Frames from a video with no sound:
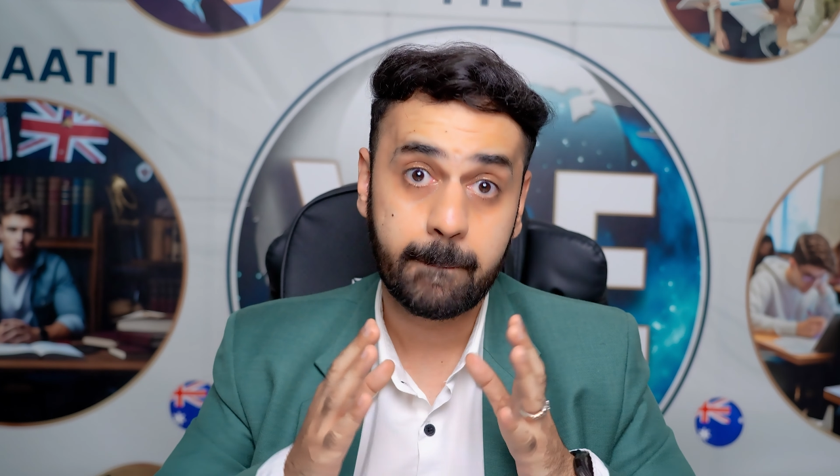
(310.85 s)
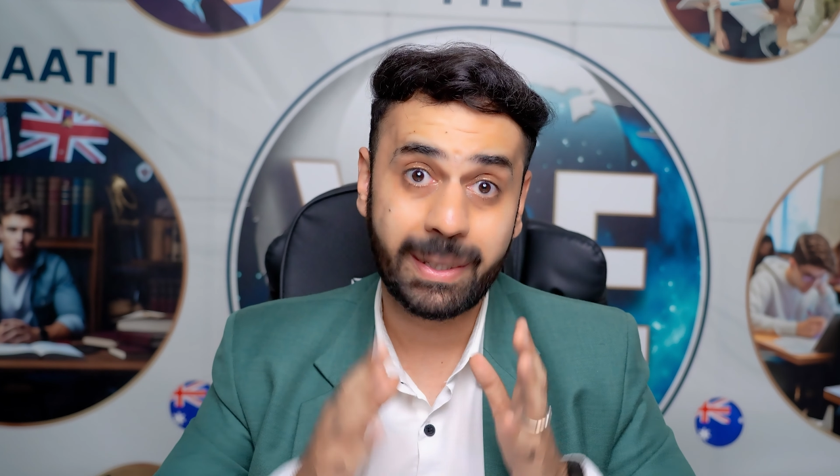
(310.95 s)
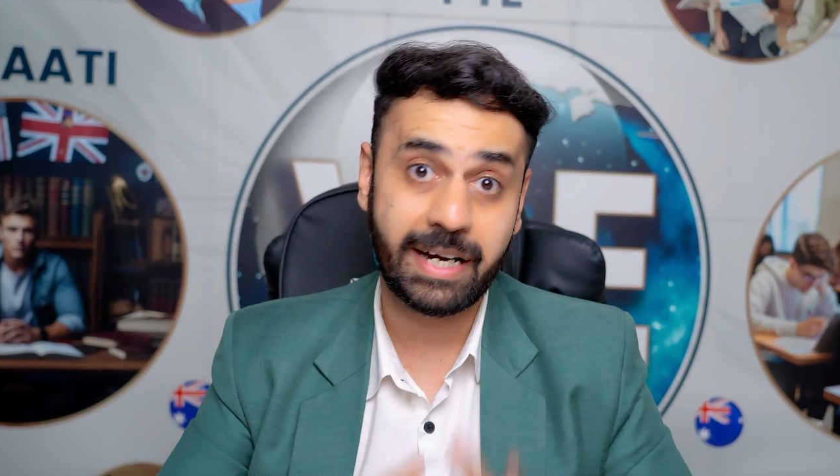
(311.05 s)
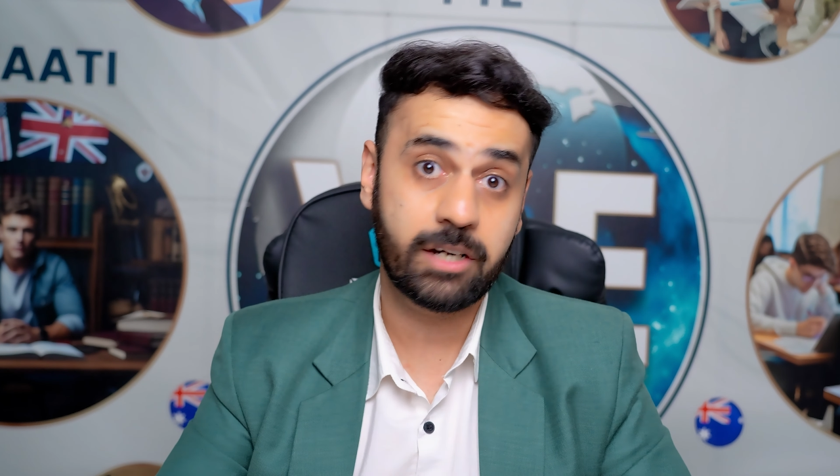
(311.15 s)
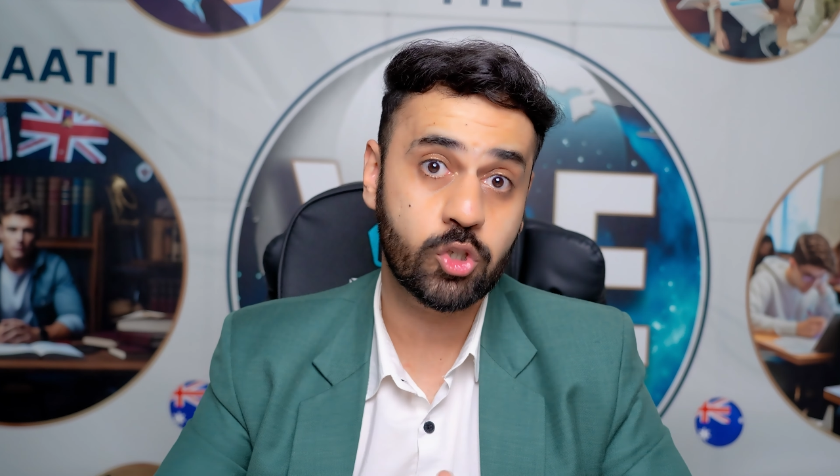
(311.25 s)

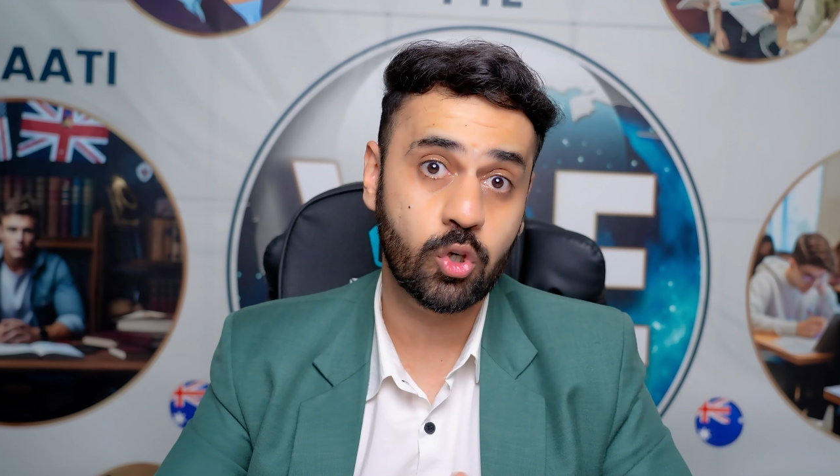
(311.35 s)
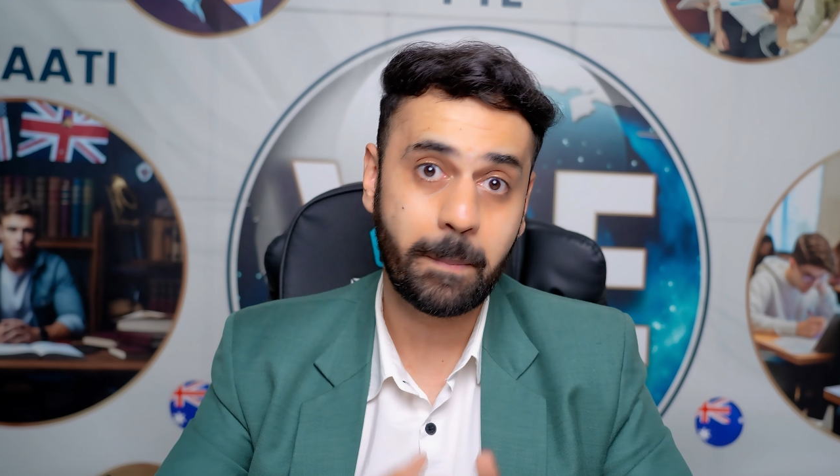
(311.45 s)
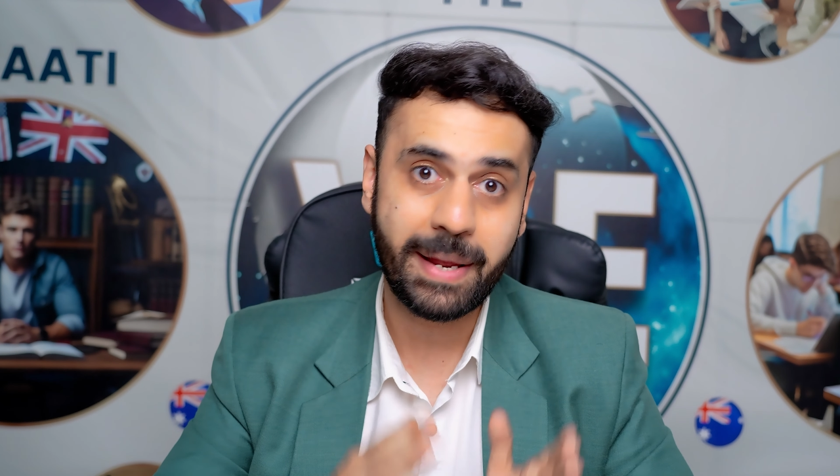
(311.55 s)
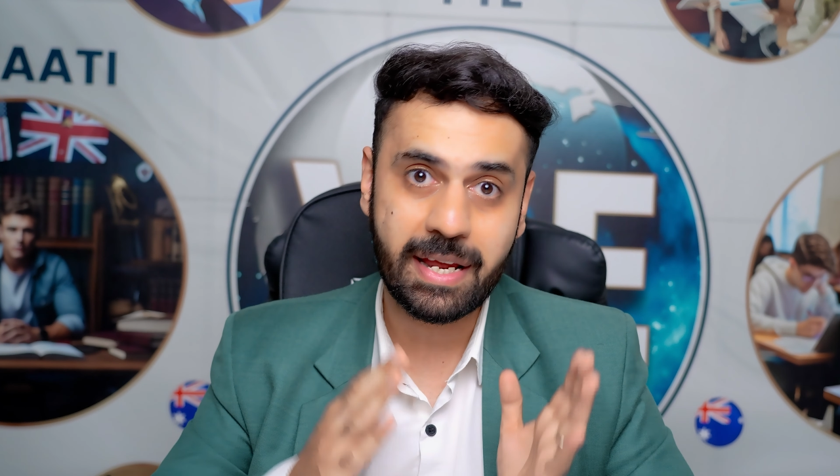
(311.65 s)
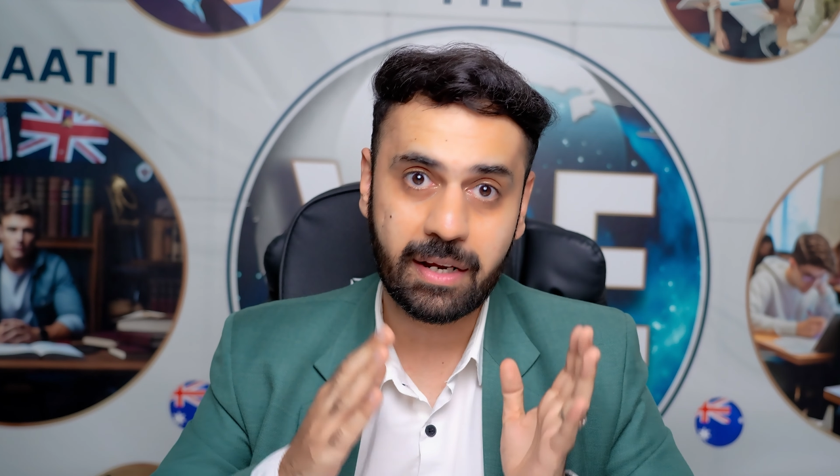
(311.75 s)
but it
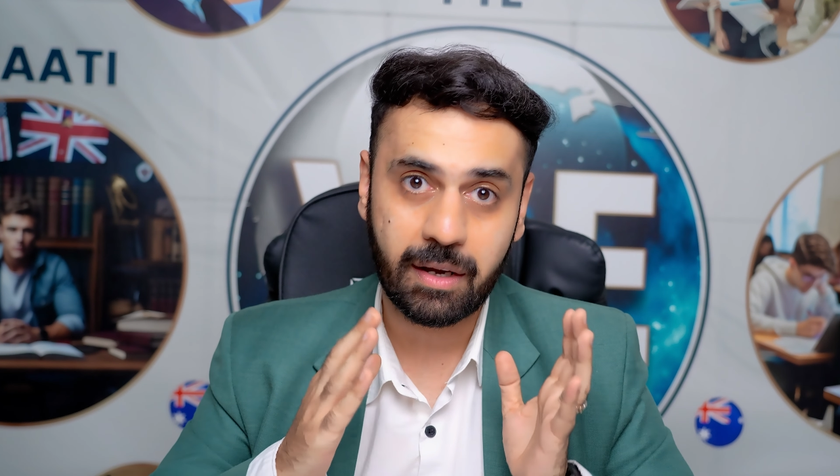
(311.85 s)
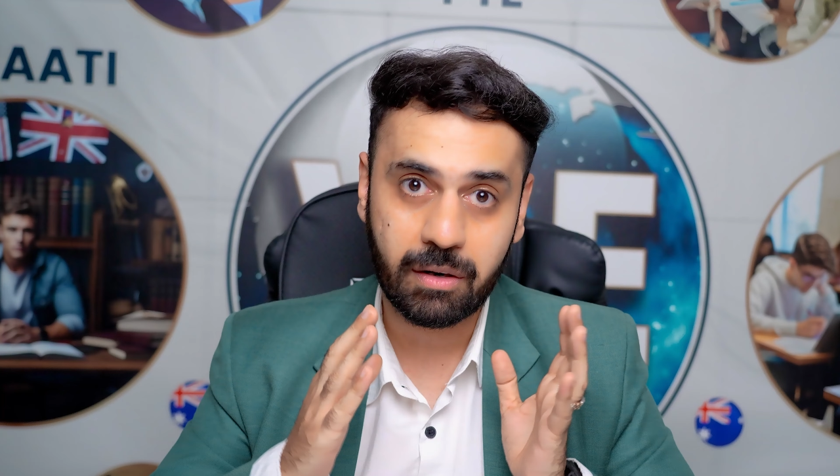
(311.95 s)
should be